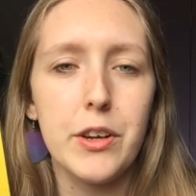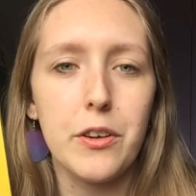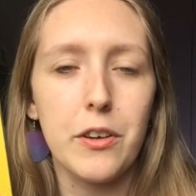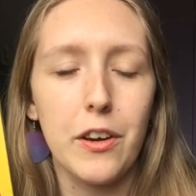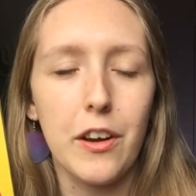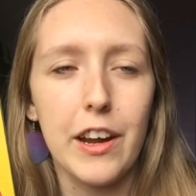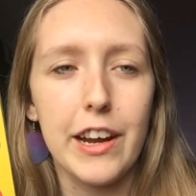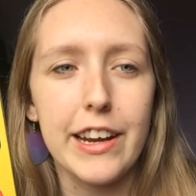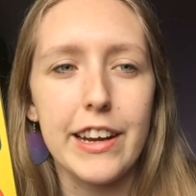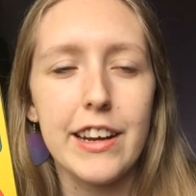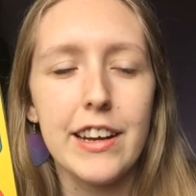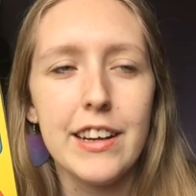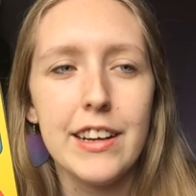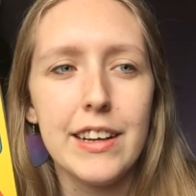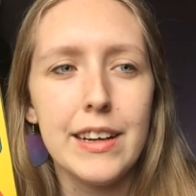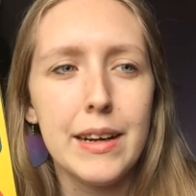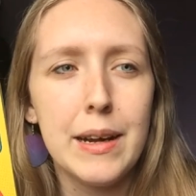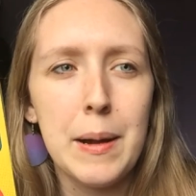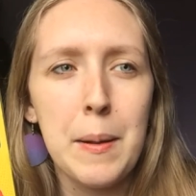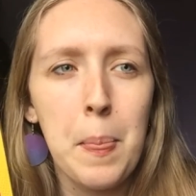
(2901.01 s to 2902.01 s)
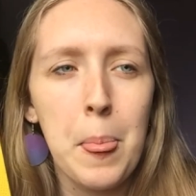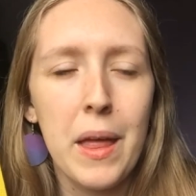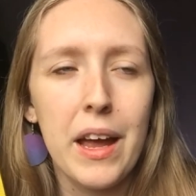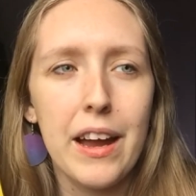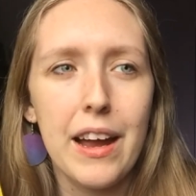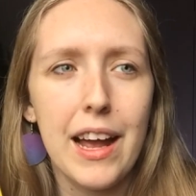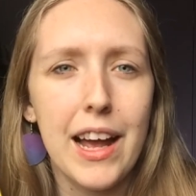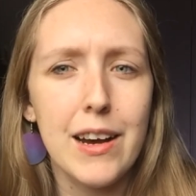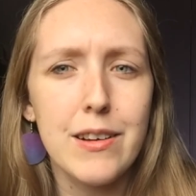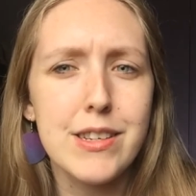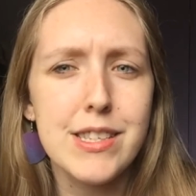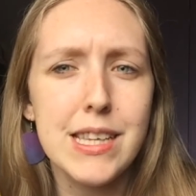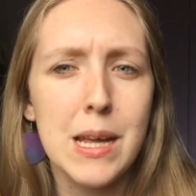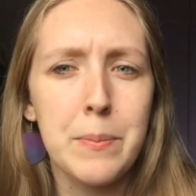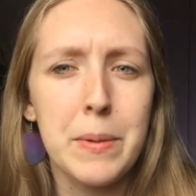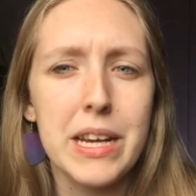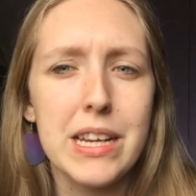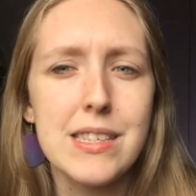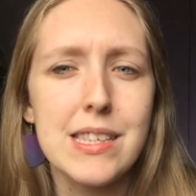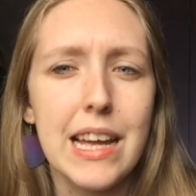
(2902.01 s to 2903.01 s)
you're like, how does that
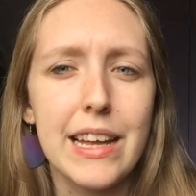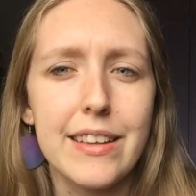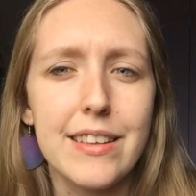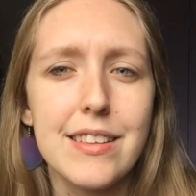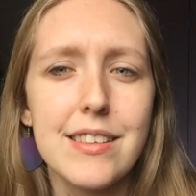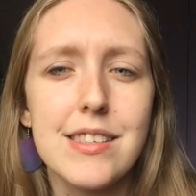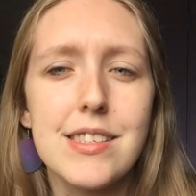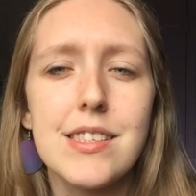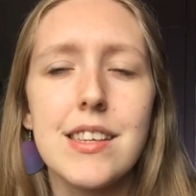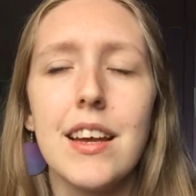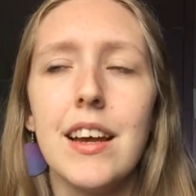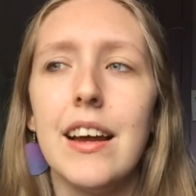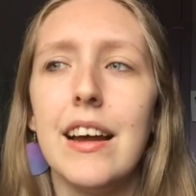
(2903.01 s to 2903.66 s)
make sense?